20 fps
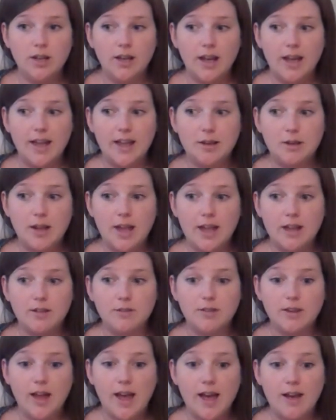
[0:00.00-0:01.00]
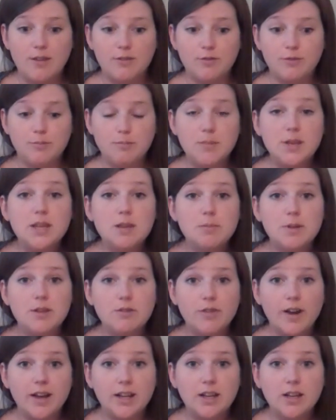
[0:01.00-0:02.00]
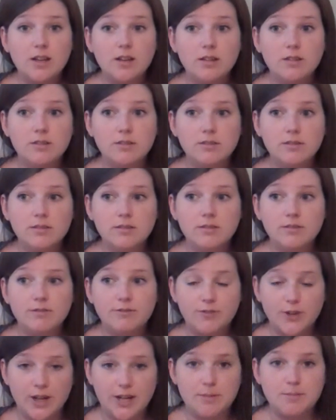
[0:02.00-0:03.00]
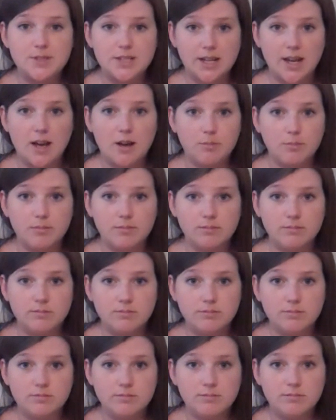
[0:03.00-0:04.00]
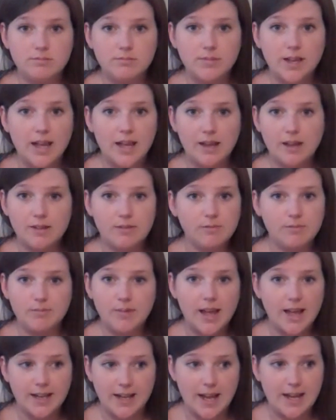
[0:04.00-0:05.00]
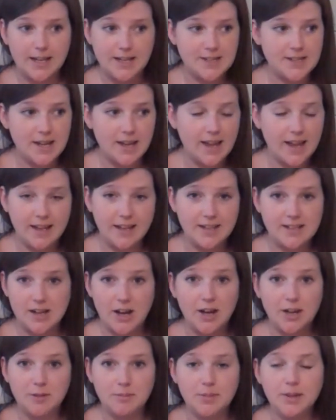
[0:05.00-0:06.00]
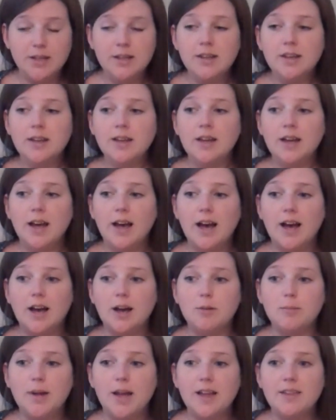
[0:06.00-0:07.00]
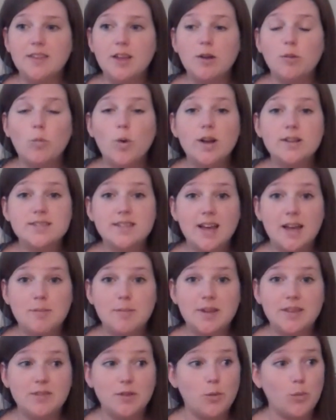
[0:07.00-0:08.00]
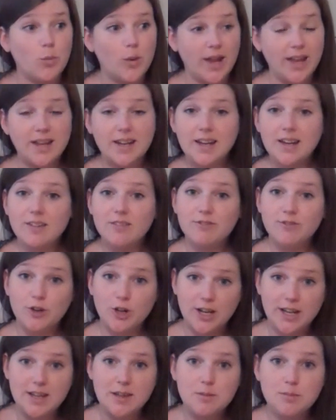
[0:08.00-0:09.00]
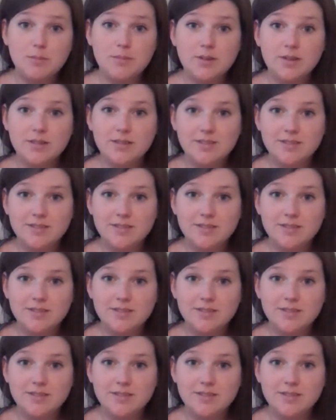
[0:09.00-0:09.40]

and have me be ready for him to come at any time. And then once I'm in the waiting for him